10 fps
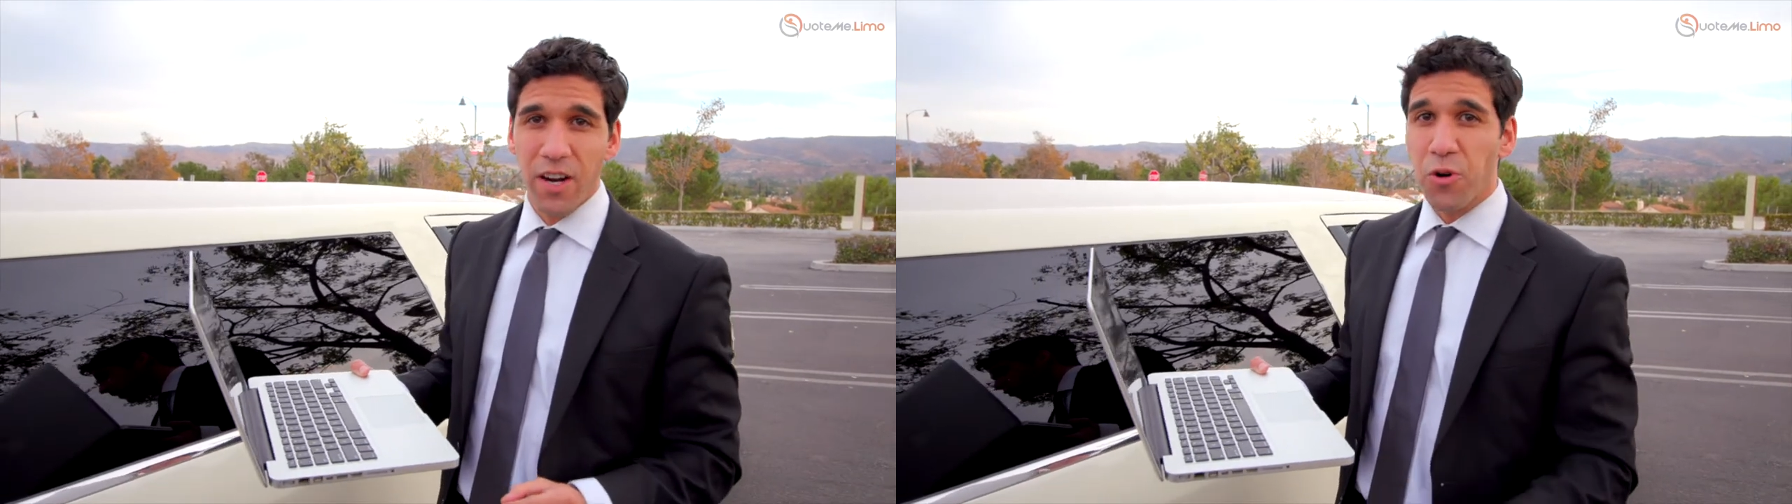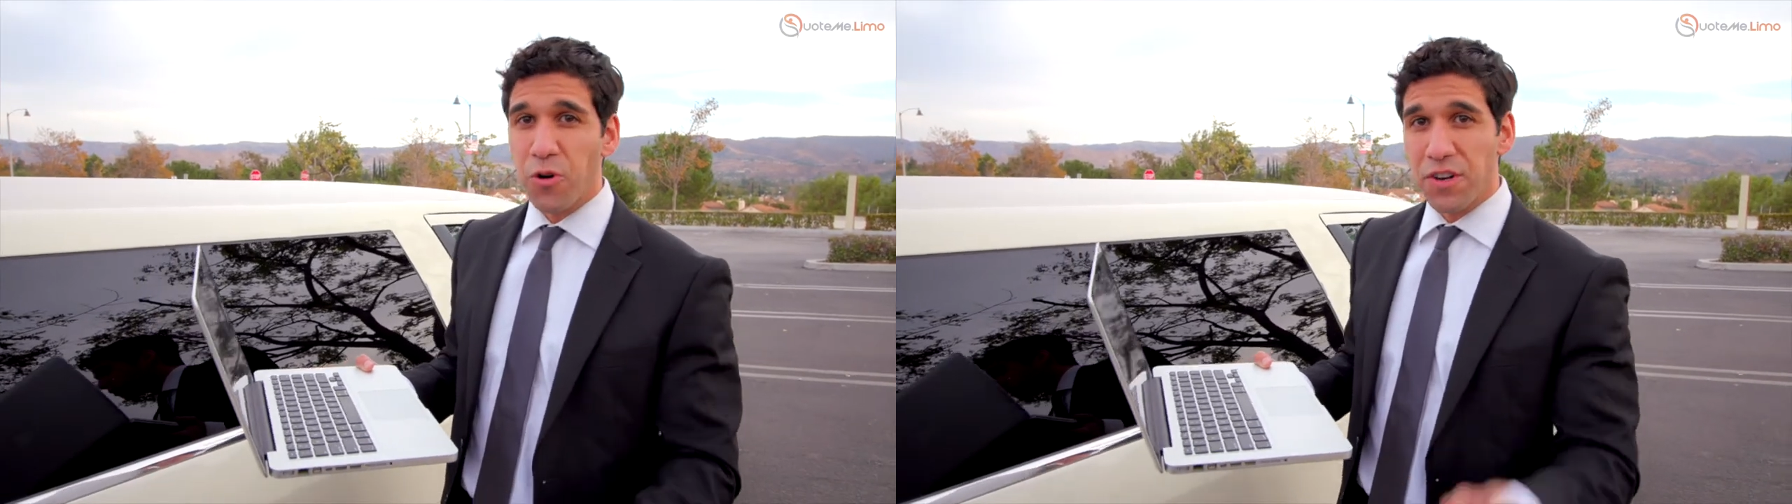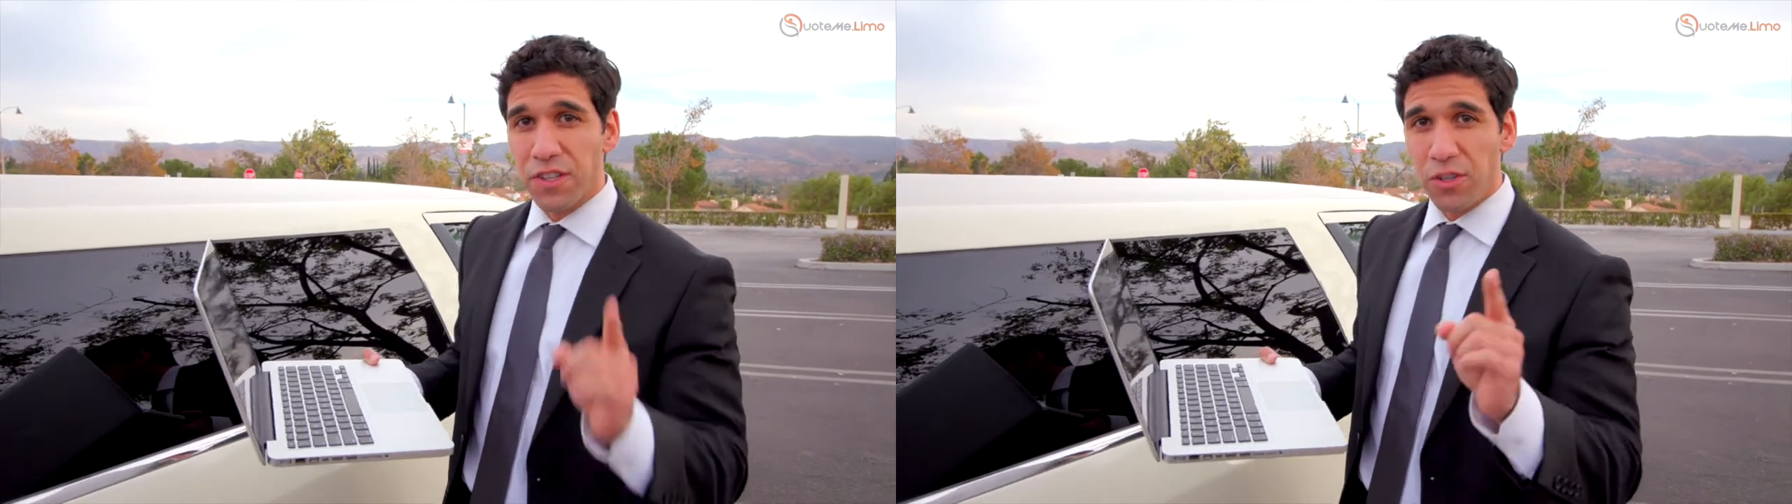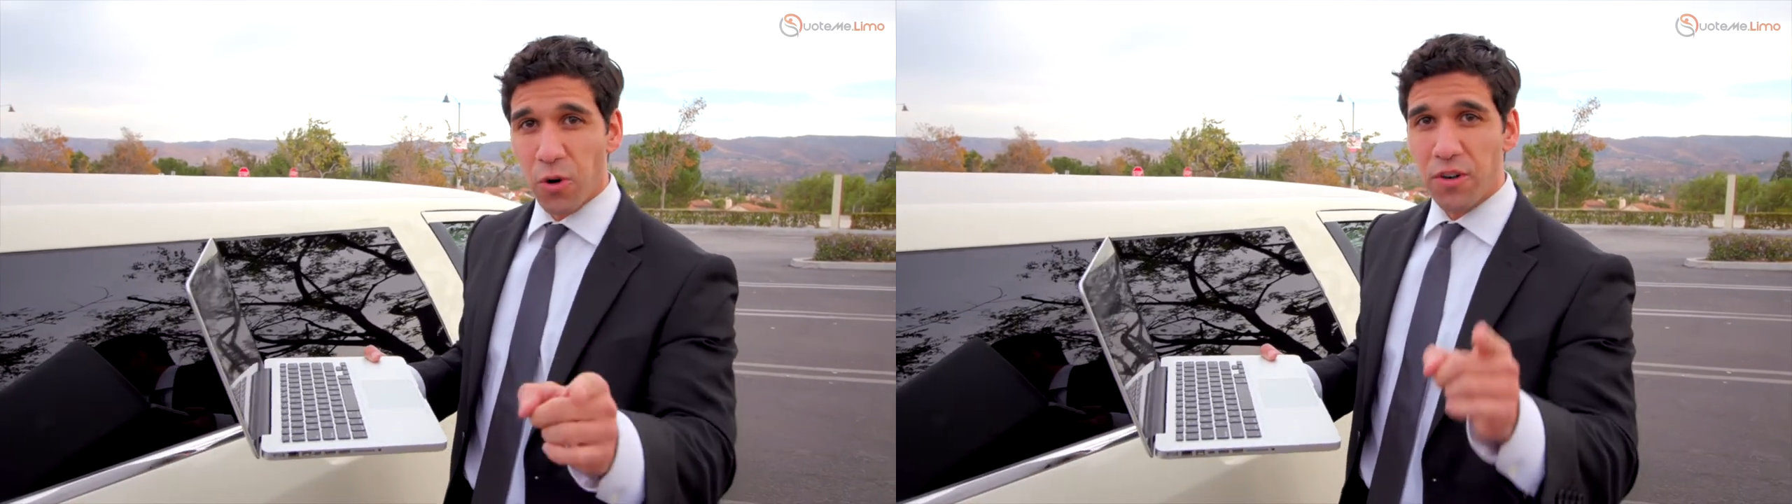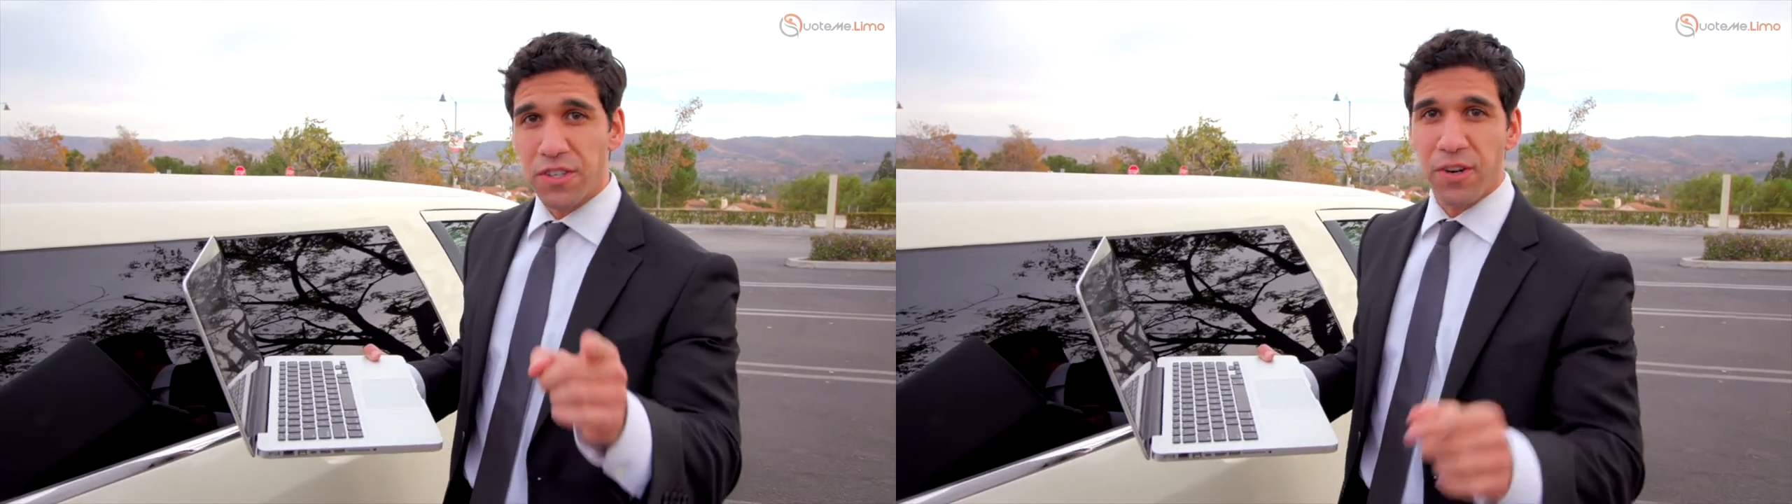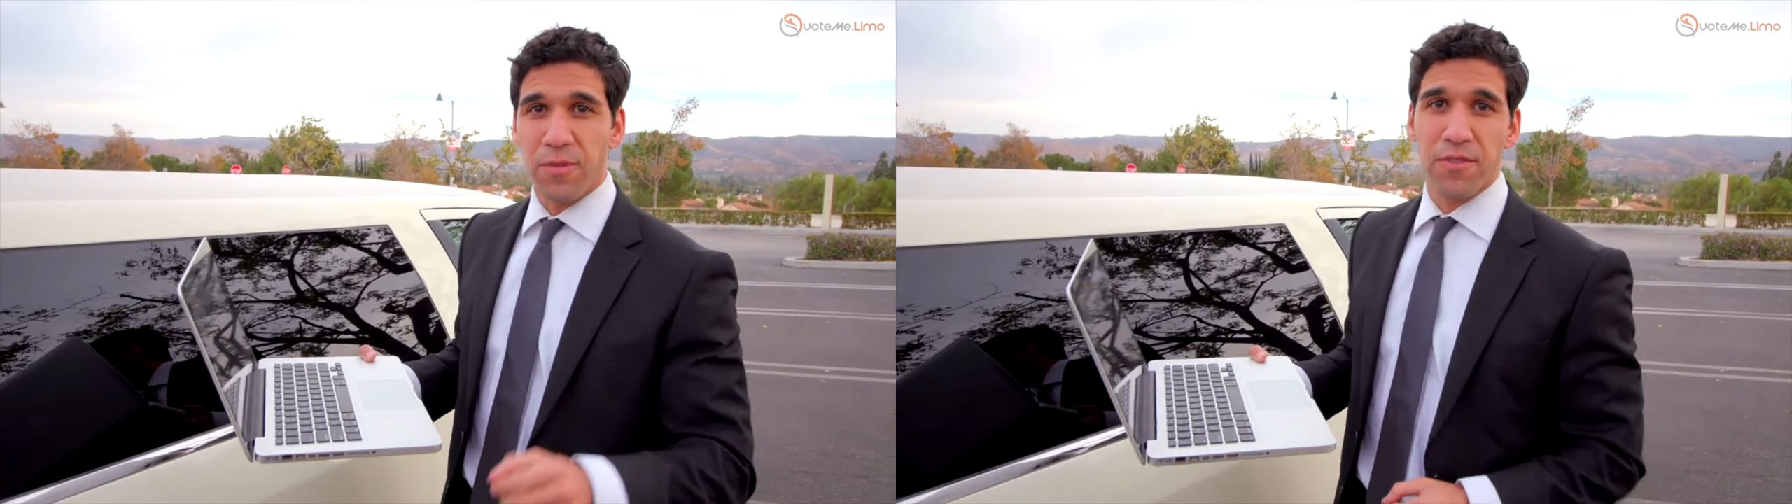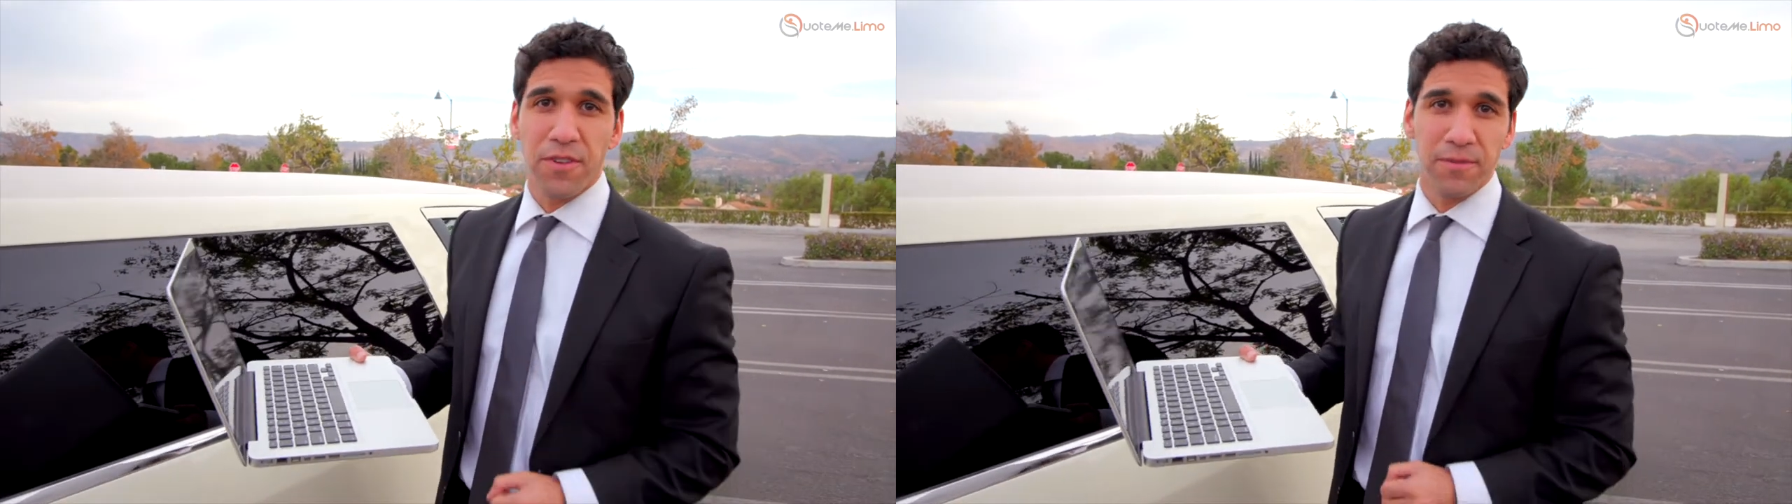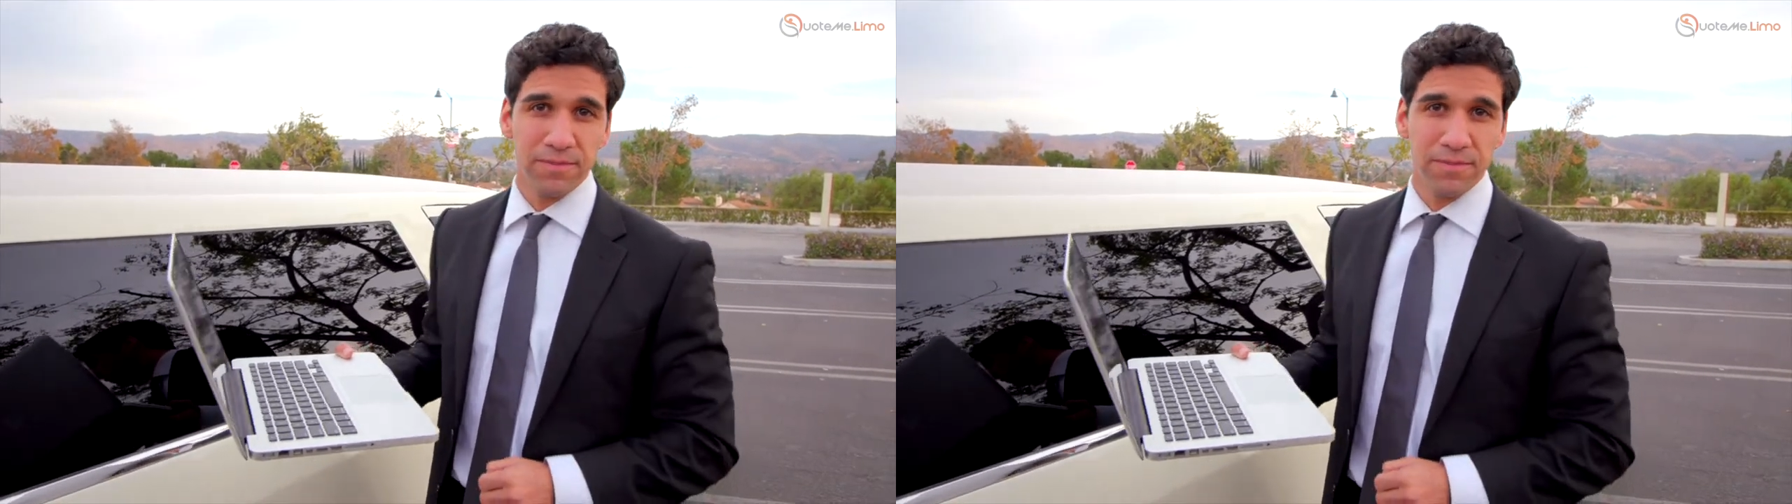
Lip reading: according to your terms.